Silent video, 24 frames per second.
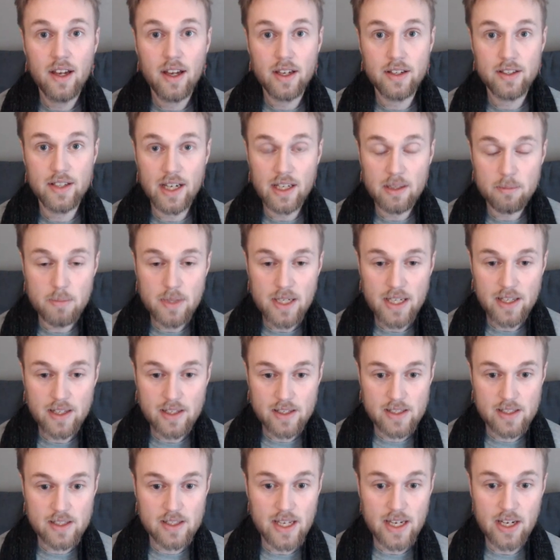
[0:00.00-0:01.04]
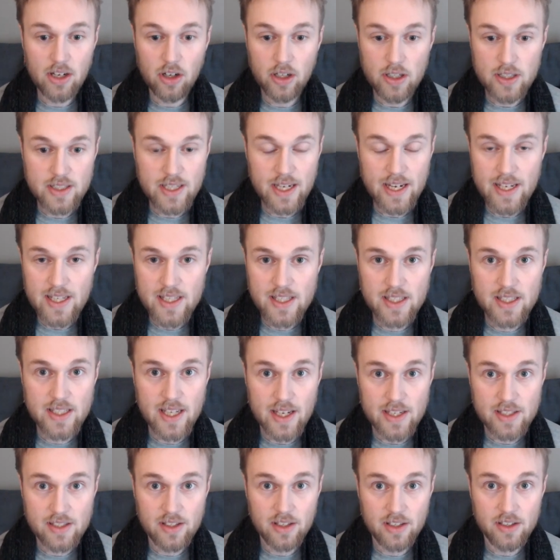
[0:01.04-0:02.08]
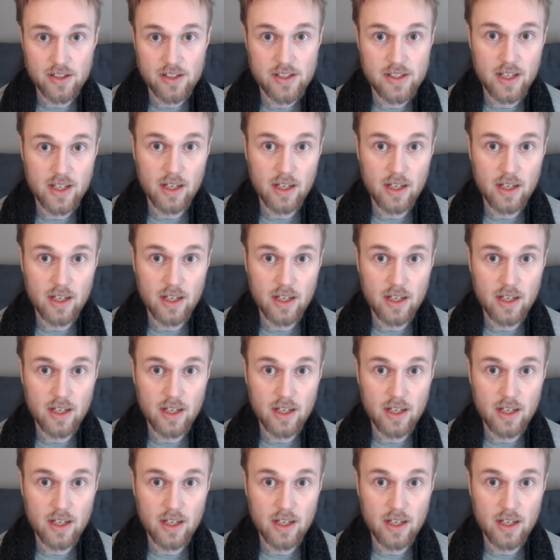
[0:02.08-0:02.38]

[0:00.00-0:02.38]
And that means they are taste testers.